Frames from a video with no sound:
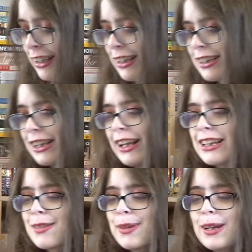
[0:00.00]
So let's
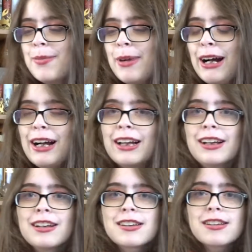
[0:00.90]
put it back in
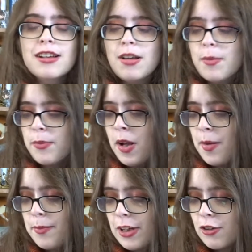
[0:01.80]
its
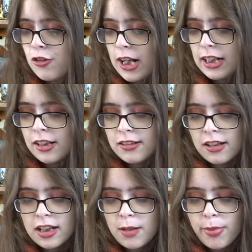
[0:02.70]
dust jacket to
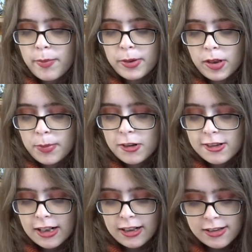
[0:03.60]
keep the books
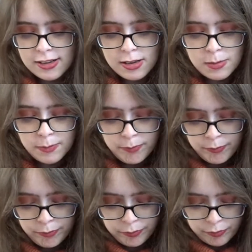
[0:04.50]
protected.
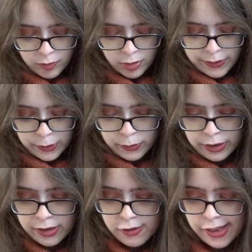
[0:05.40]
We
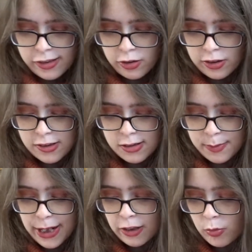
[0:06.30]
always need to
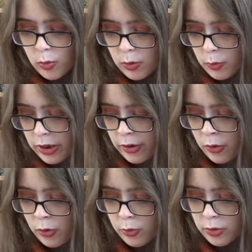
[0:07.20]
respect what we
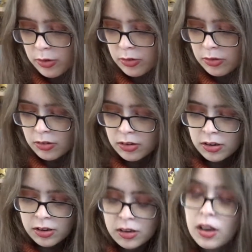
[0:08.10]
own.
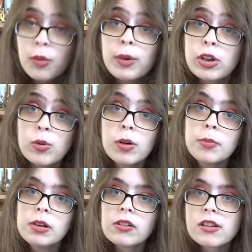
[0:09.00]
And we own
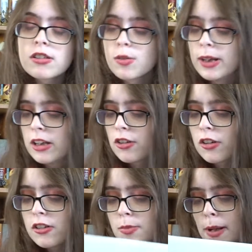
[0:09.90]
books, so we need to
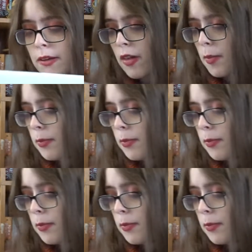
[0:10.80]
respect them.